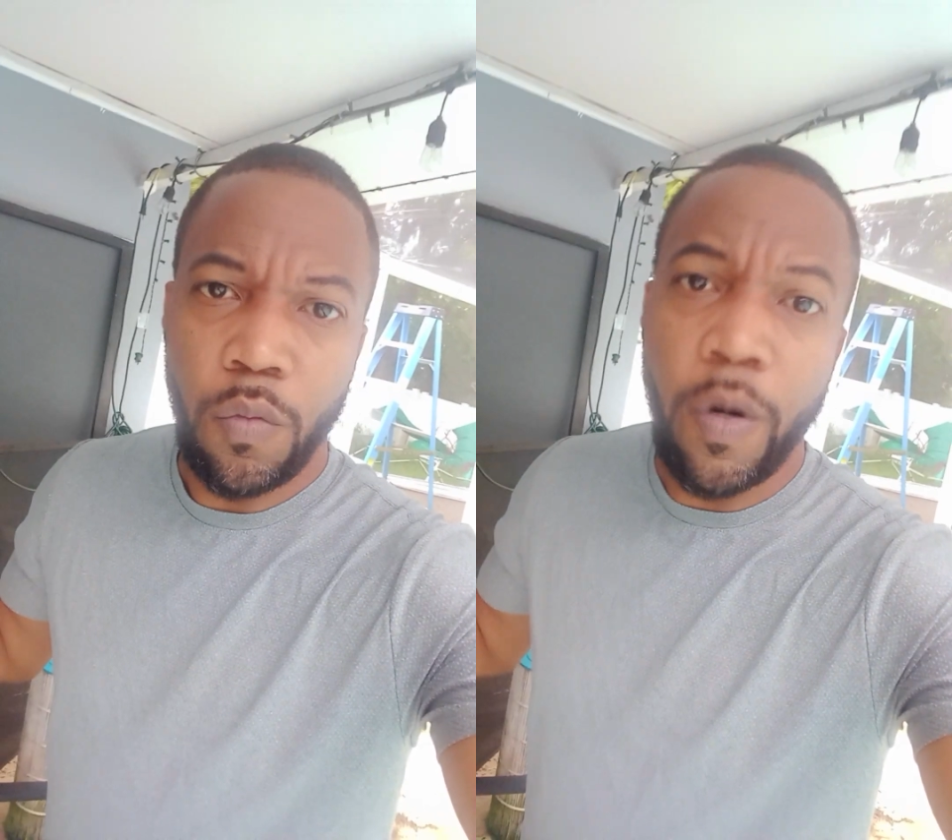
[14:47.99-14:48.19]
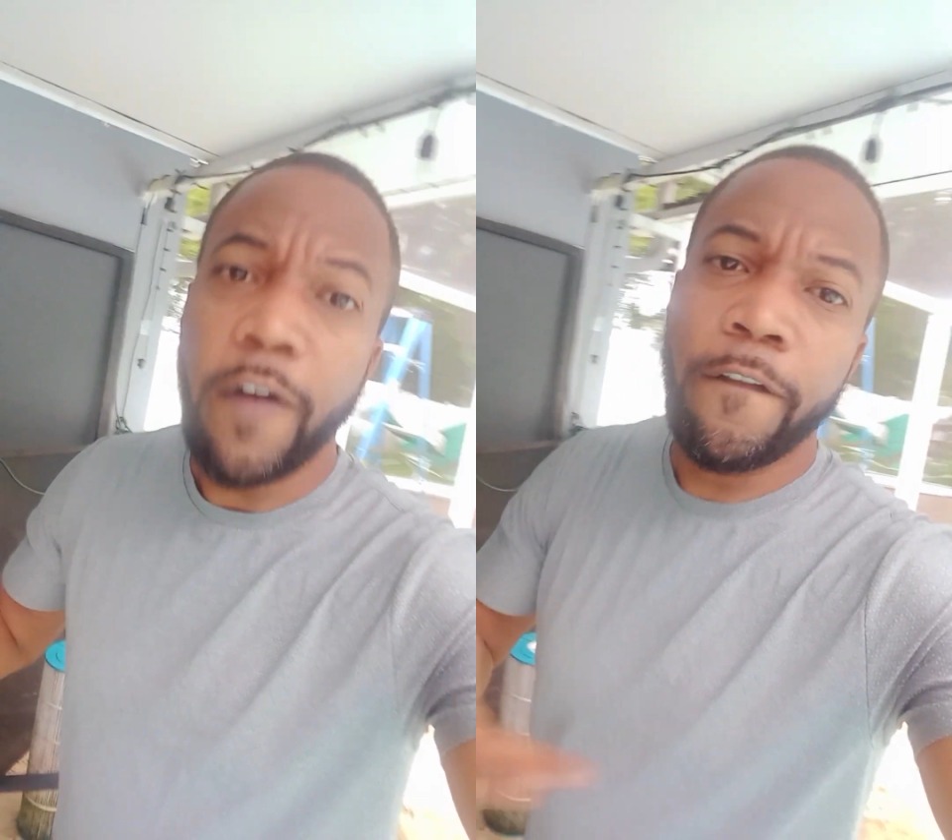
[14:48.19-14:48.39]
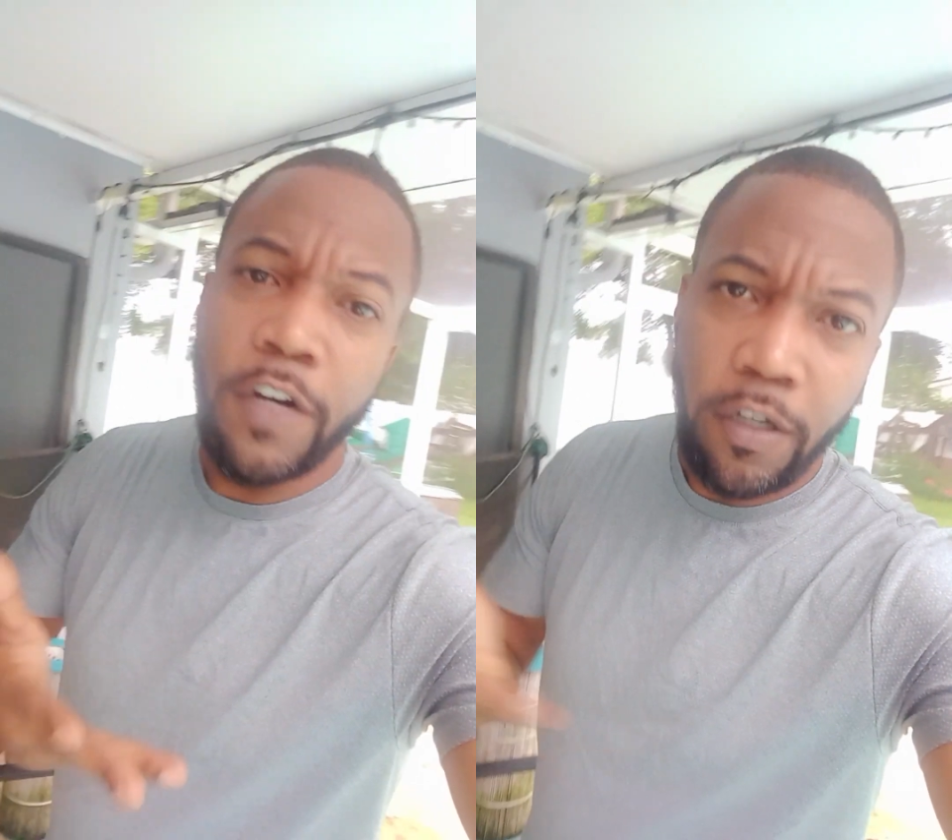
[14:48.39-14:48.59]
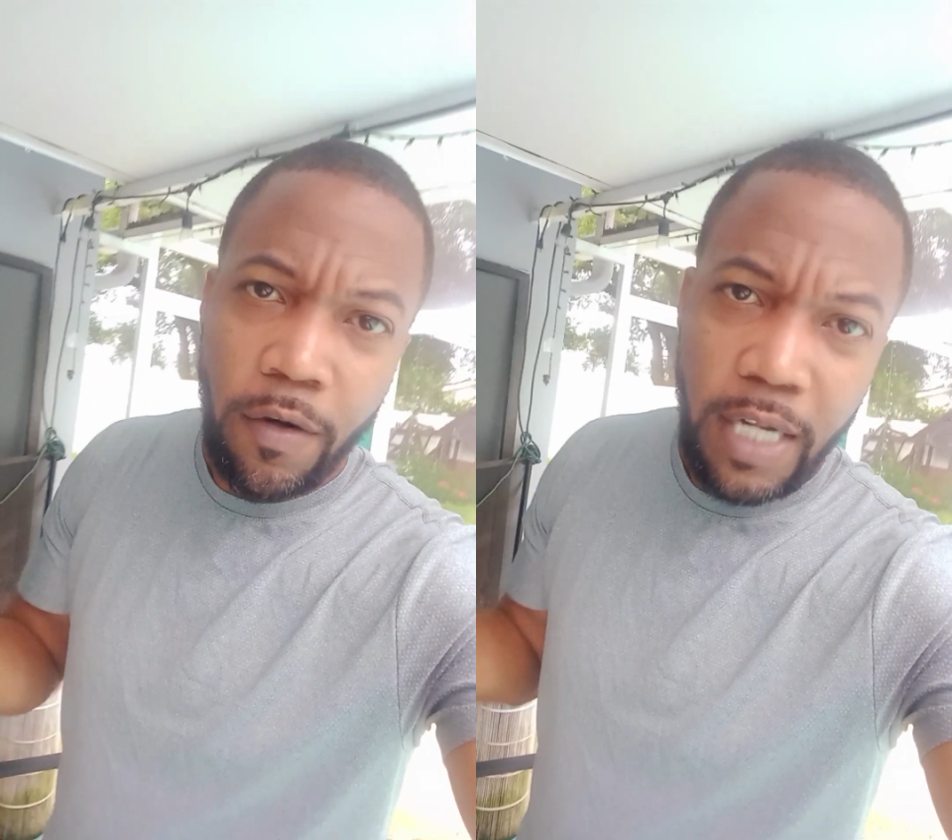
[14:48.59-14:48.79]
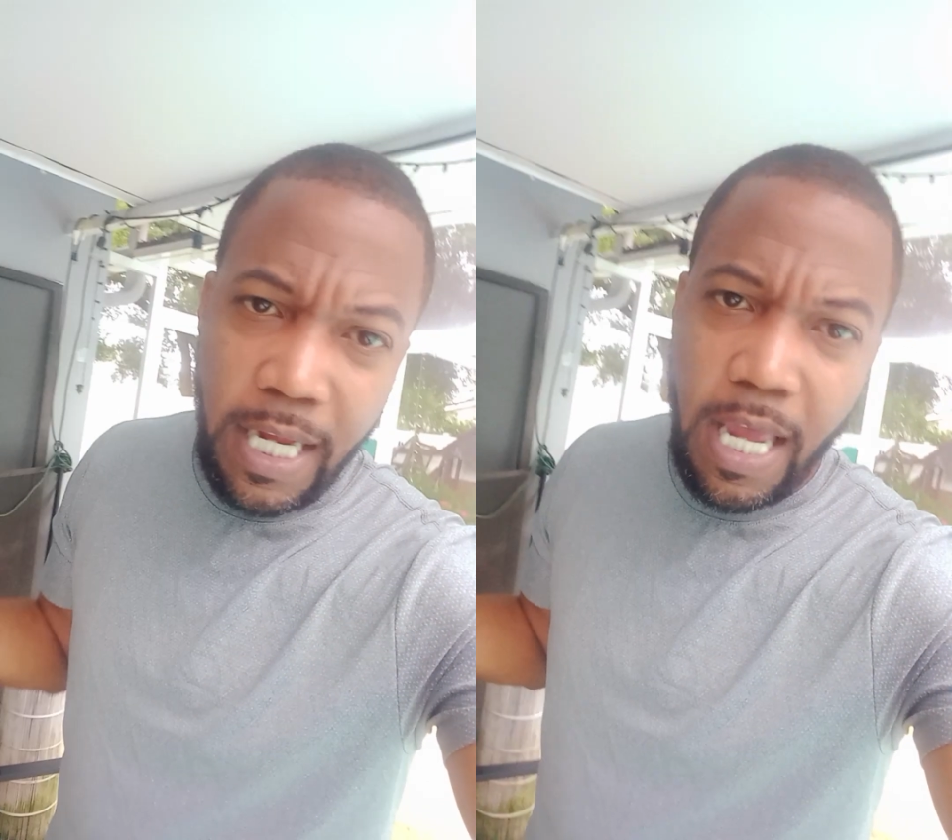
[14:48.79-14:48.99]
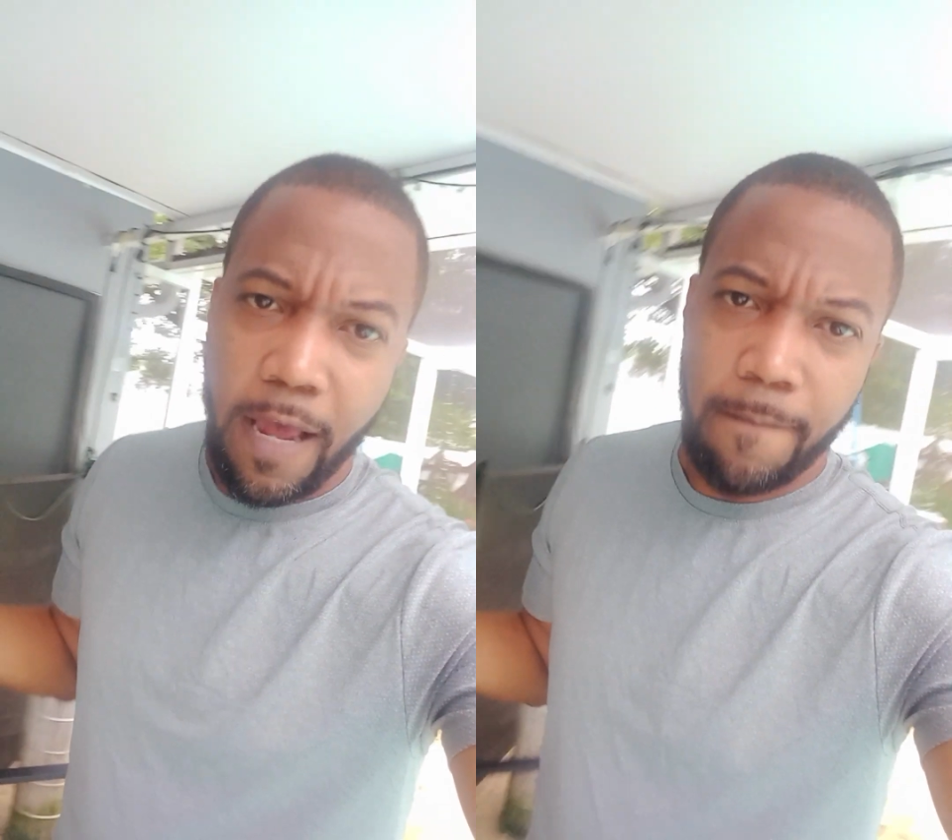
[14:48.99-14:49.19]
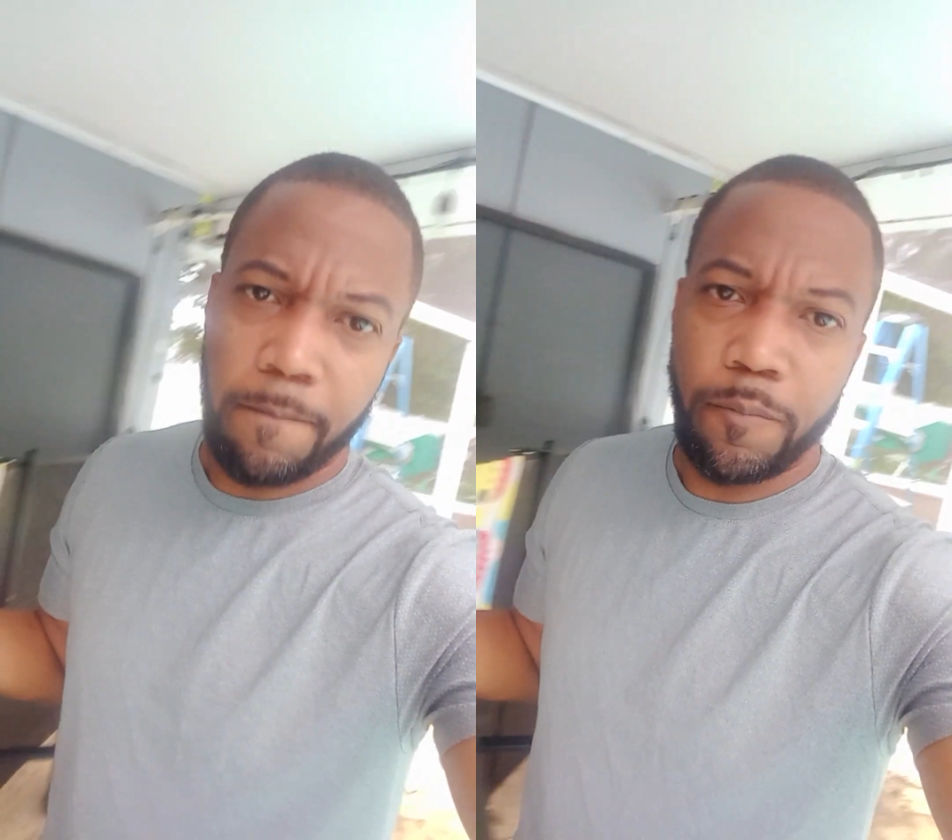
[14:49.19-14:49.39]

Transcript: Where the fuck are they at?